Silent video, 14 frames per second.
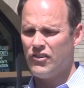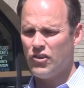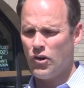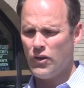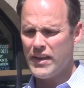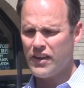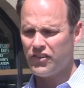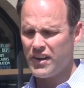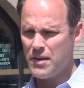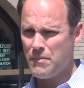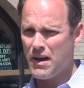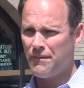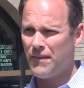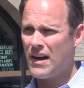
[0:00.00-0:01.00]
So yesterday
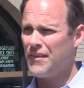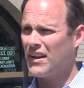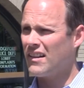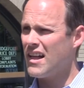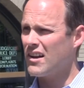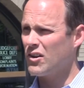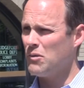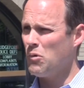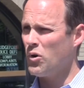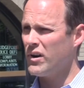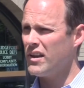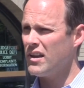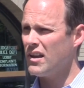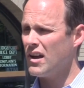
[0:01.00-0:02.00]
by 5 o'clock in the
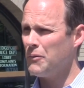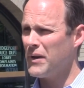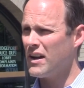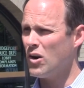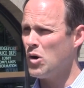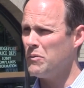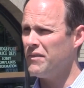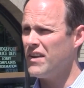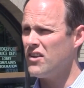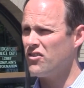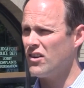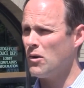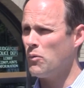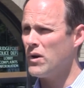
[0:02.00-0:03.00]
morning uh, we had a home
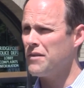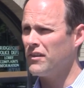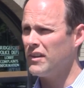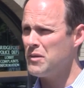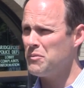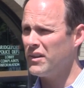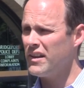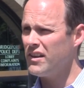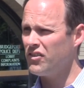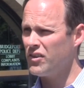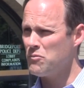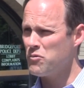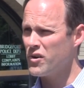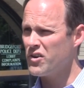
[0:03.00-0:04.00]
invasion on Waverly
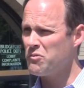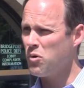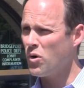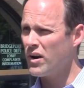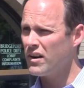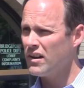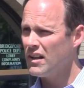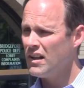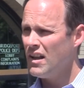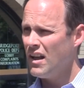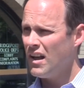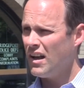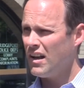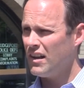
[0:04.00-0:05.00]
Place in Bridgeport.
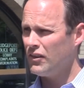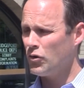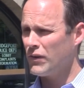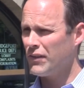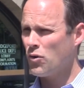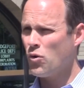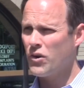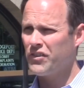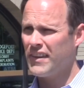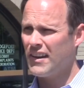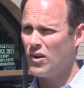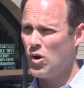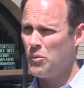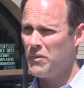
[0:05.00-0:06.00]
Uh, during the course of
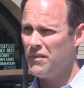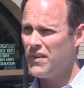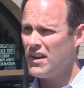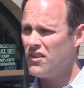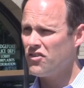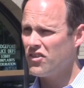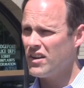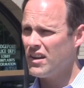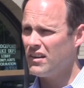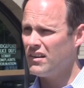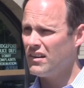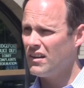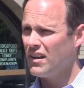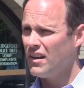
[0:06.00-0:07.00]
that home
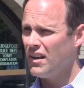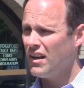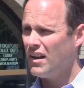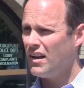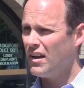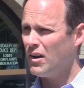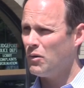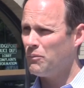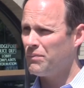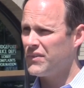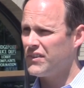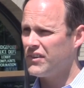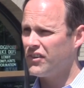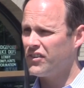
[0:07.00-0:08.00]
invasion uh,
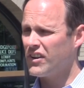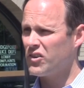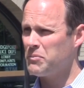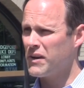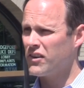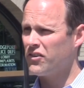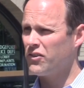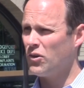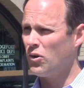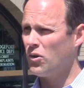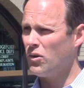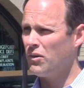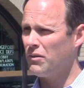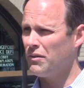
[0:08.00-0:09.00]
the suspect
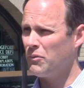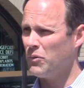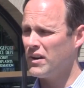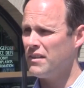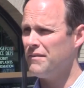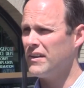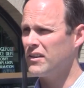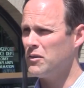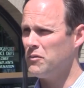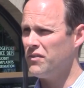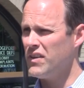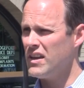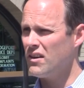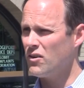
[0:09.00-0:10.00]
stole one of the victim's
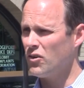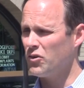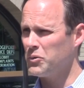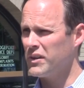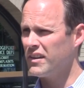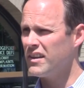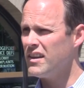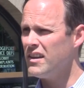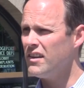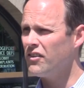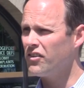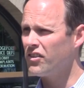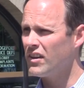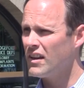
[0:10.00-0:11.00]
vehicles with the
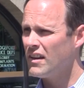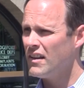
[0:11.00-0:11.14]
keys.